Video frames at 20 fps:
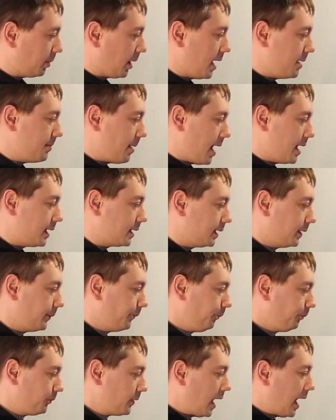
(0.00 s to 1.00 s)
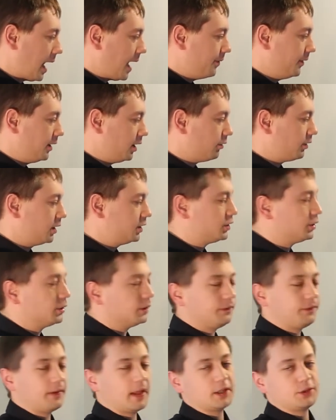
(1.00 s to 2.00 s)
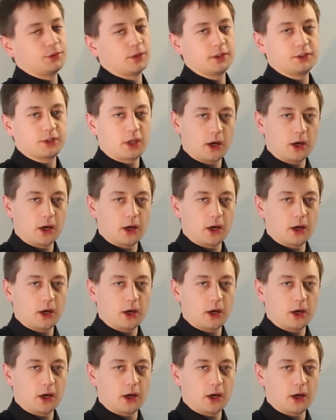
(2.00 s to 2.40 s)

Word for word: playback and the original FlexRes